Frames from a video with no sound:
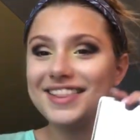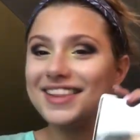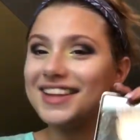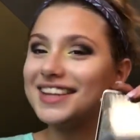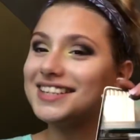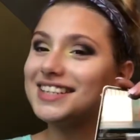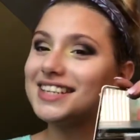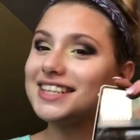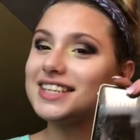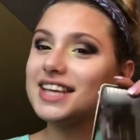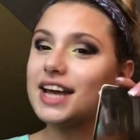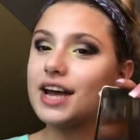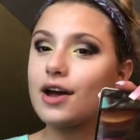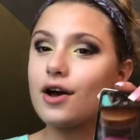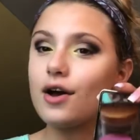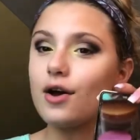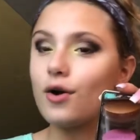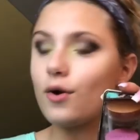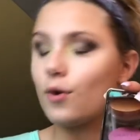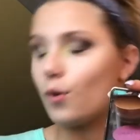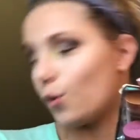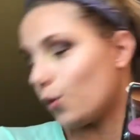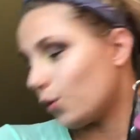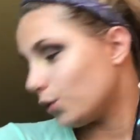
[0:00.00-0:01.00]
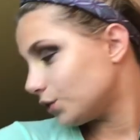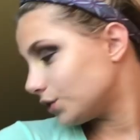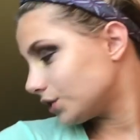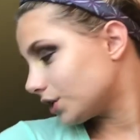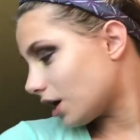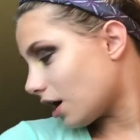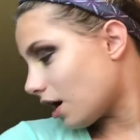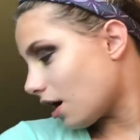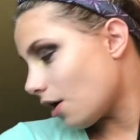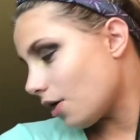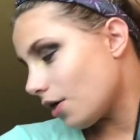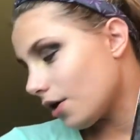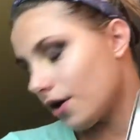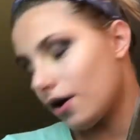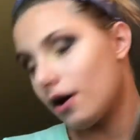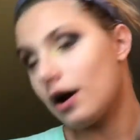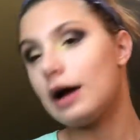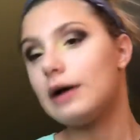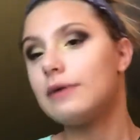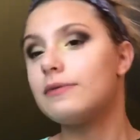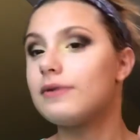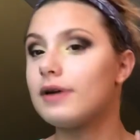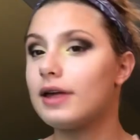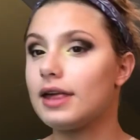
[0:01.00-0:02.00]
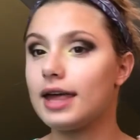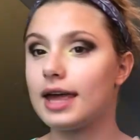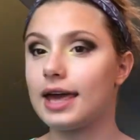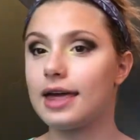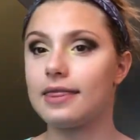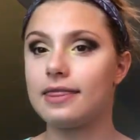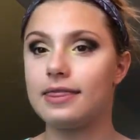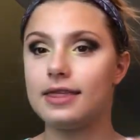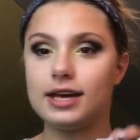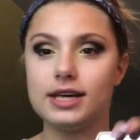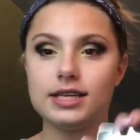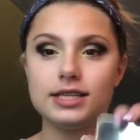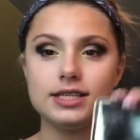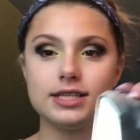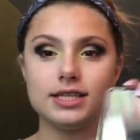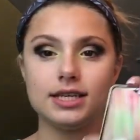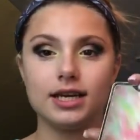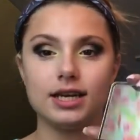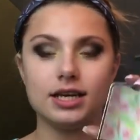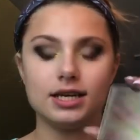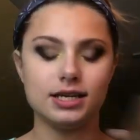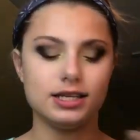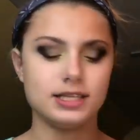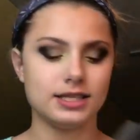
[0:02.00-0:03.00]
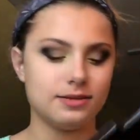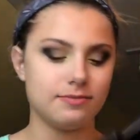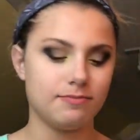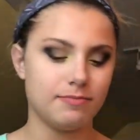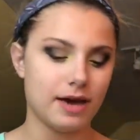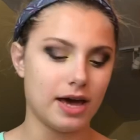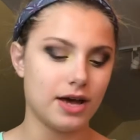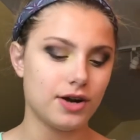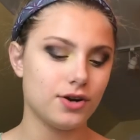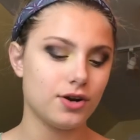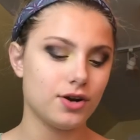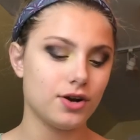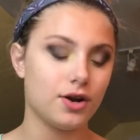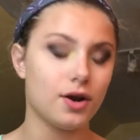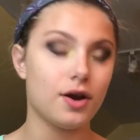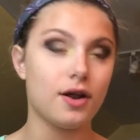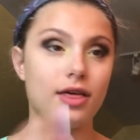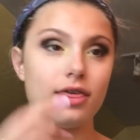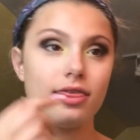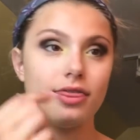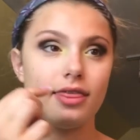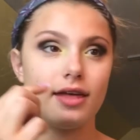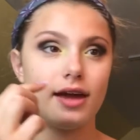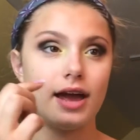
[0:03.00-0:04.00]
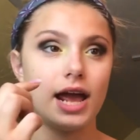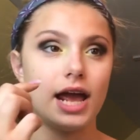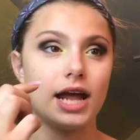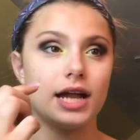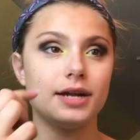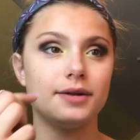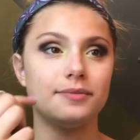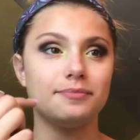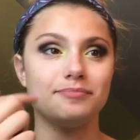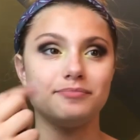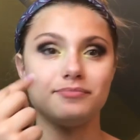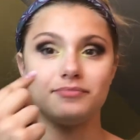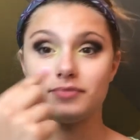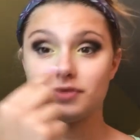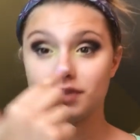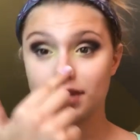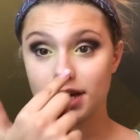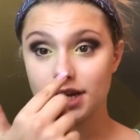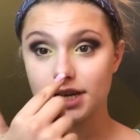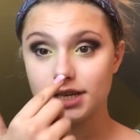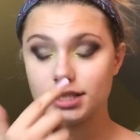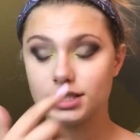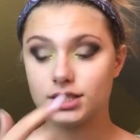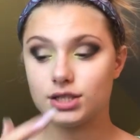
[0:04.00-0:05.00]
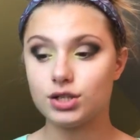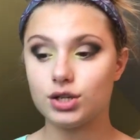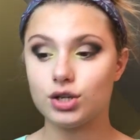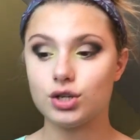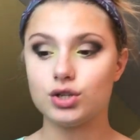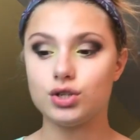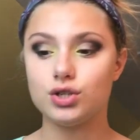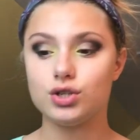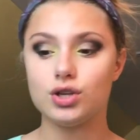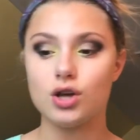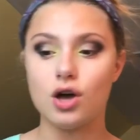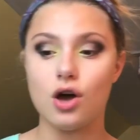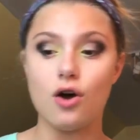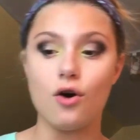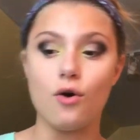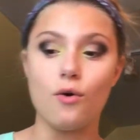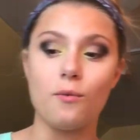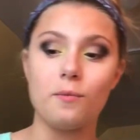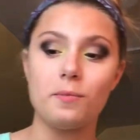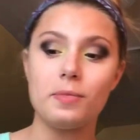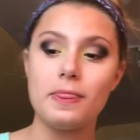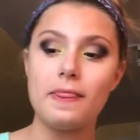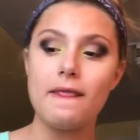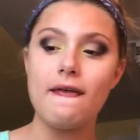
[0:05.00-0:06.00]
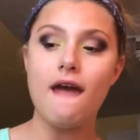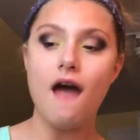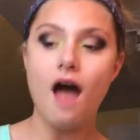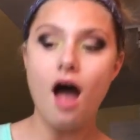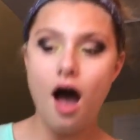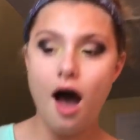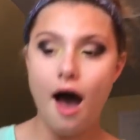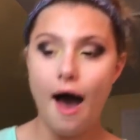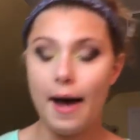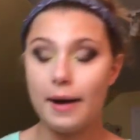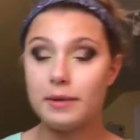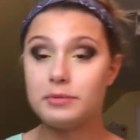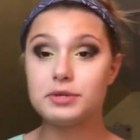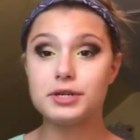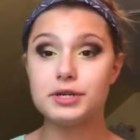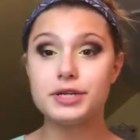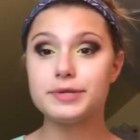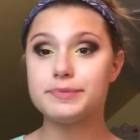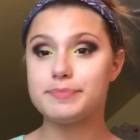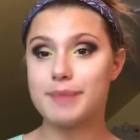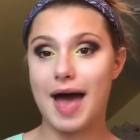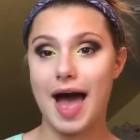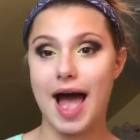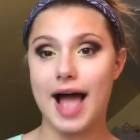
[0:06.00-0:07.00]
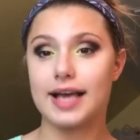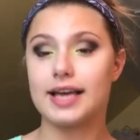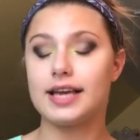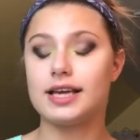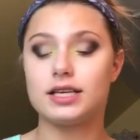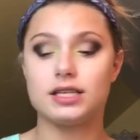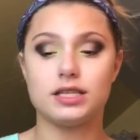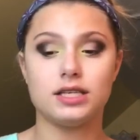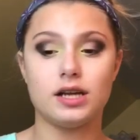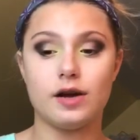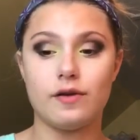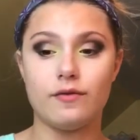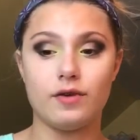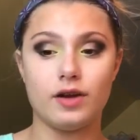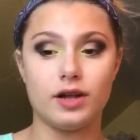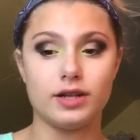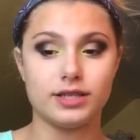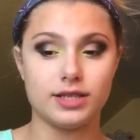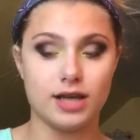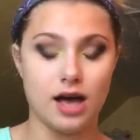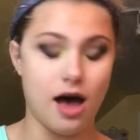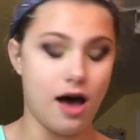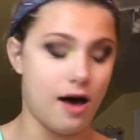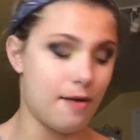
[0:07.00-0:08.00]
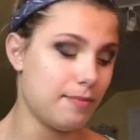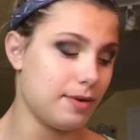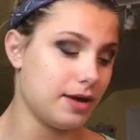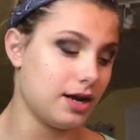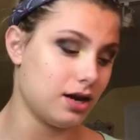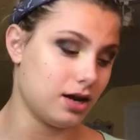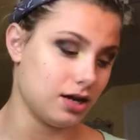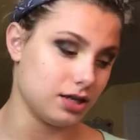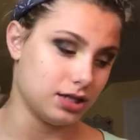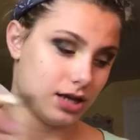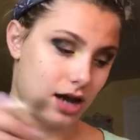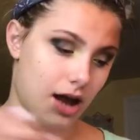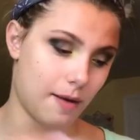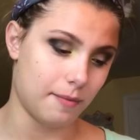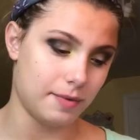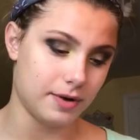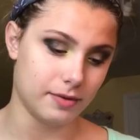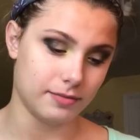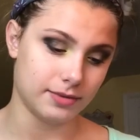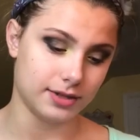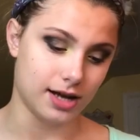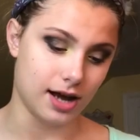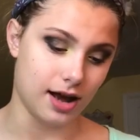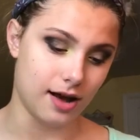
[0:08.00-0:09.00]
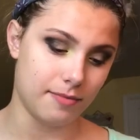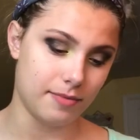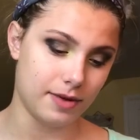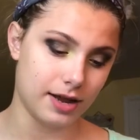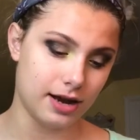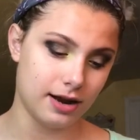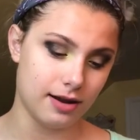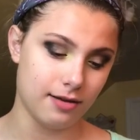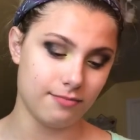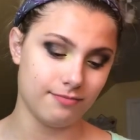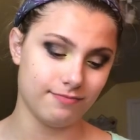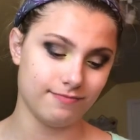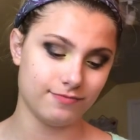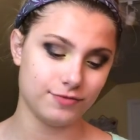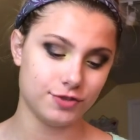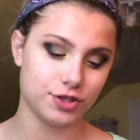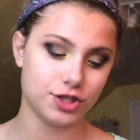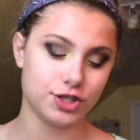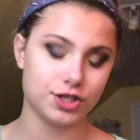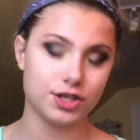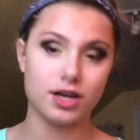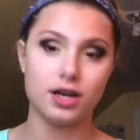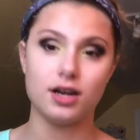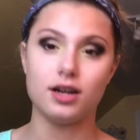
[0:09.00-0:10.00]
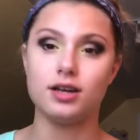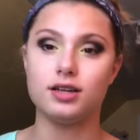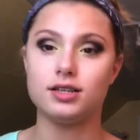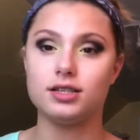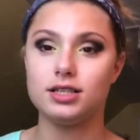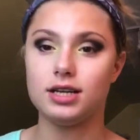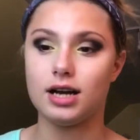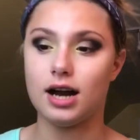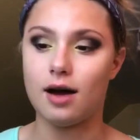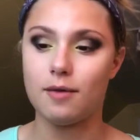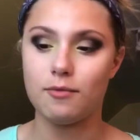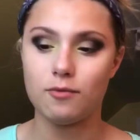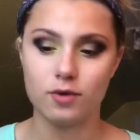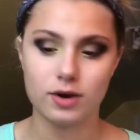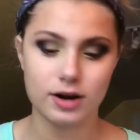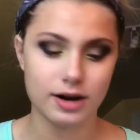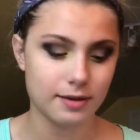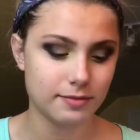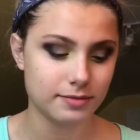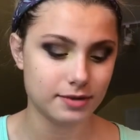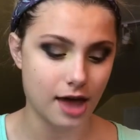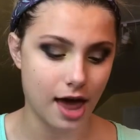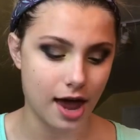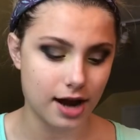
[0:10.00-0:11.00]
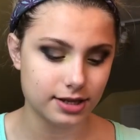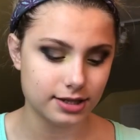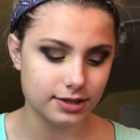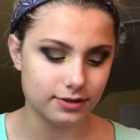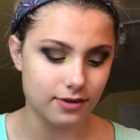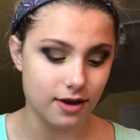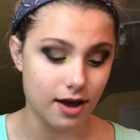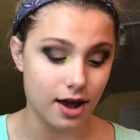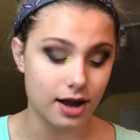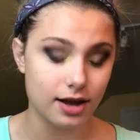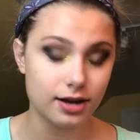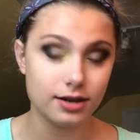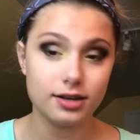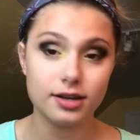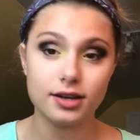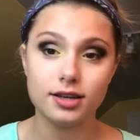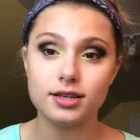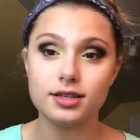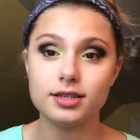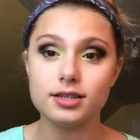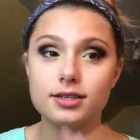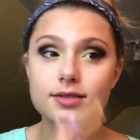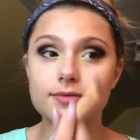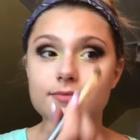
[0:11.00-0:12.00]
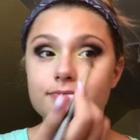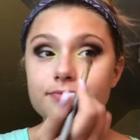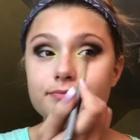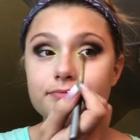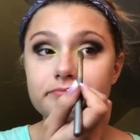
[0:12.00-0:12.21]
This is like a gold color. I feel like this is better than this. So I'm just packing stuff on top and on top and on top. And I'm just gonna stop when I'm satisfied because